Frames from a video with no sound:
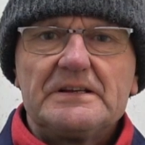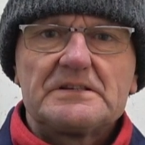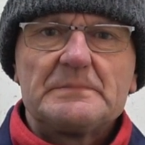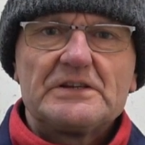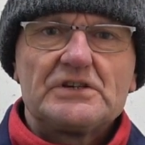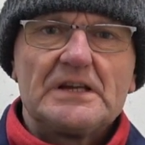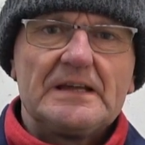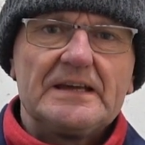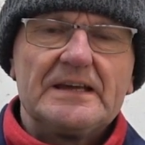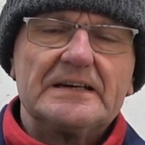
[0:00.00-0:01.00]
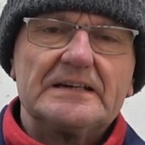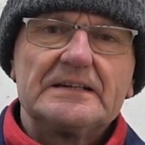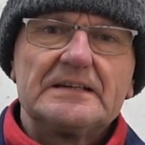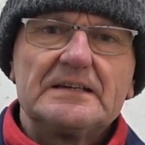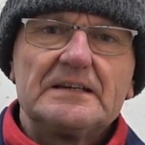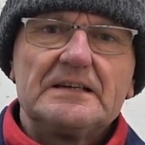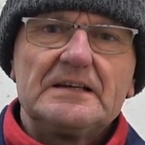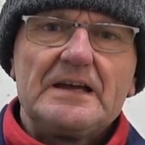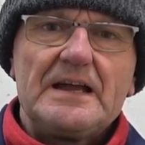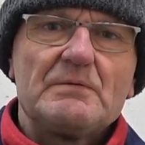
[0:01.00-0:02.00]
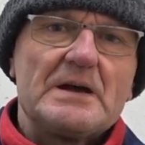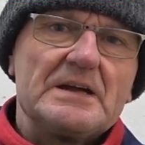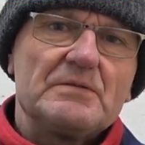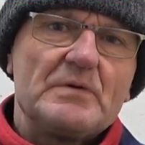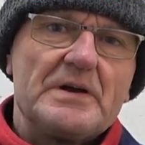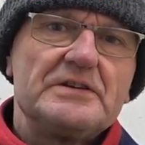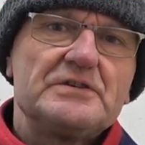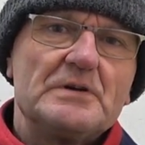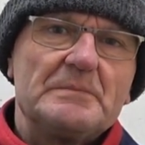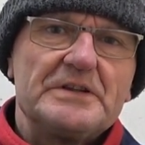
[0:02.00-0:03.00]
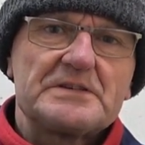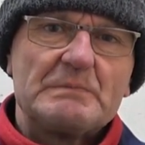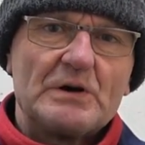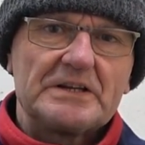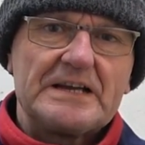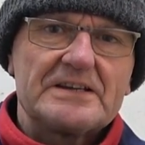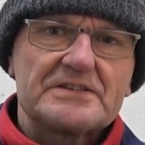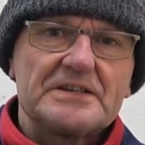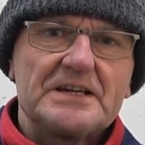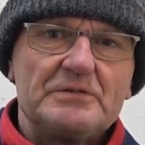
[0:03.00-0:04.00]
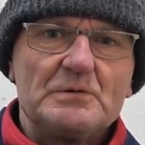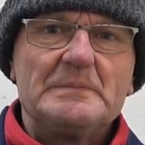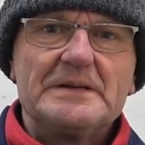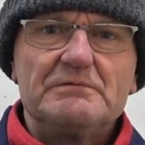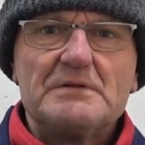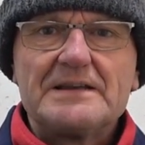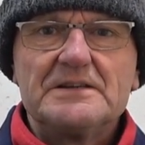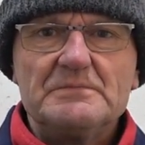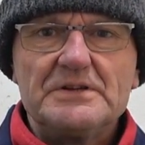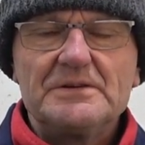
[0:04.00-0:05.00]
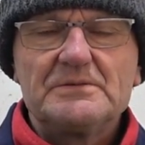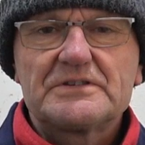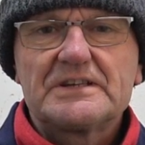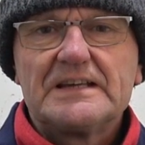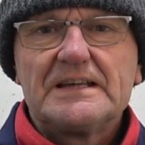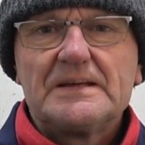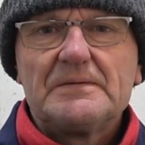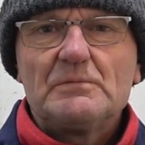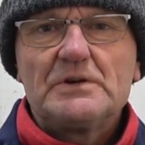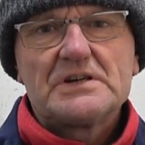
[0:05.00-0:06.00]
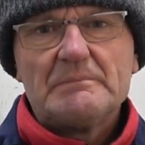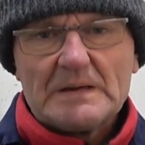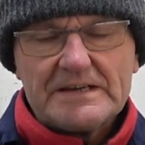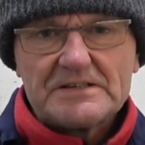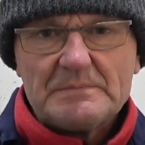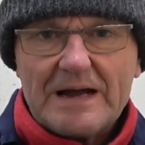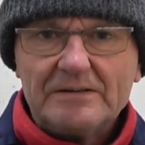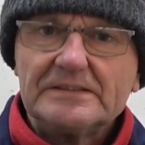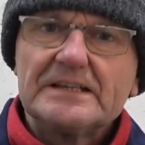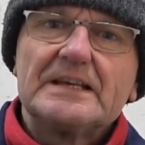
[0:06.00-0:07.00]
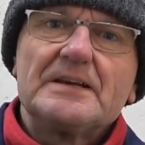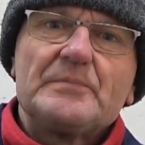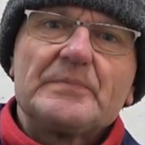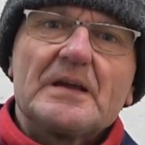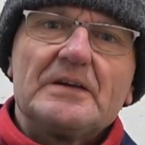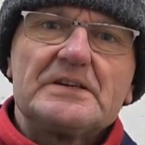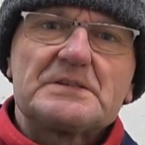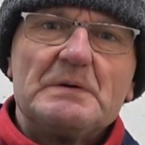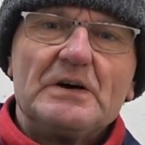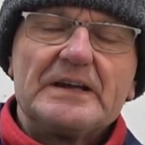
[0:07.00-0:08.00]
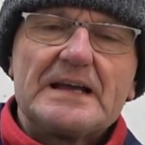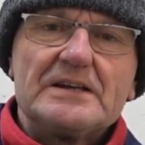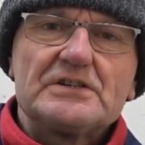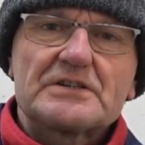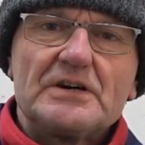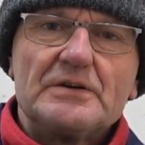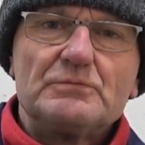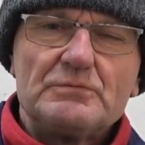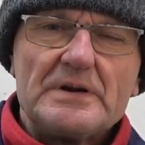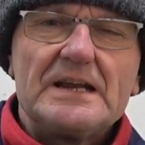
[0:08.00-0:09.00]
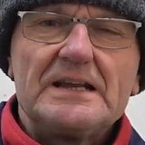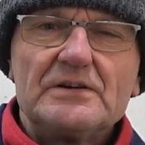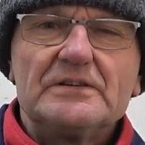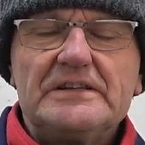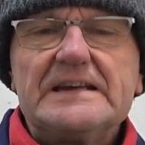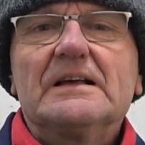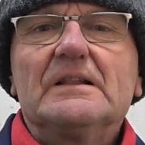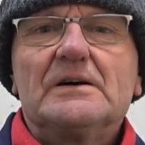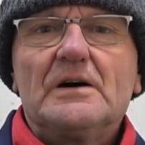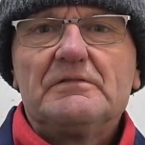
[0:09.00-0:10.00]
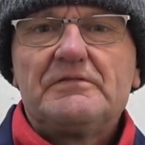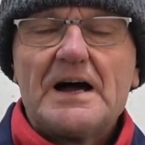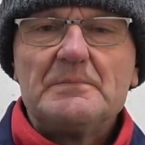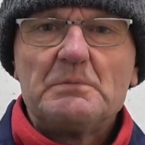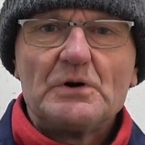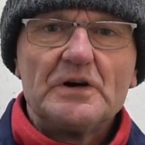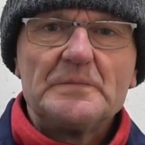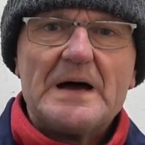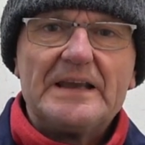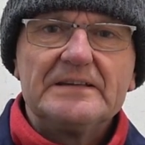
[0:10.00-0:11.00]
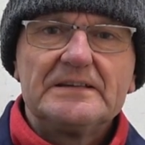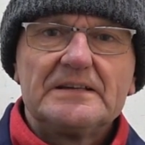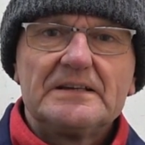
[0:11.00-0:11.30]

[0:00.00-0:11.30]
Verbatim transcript: it's a bit chilly here. Anyway, we interrupt this broadcast to give you a bit of random news, which I'm pleased about. Uh, this morning I just got a really good deal on fibre broadband.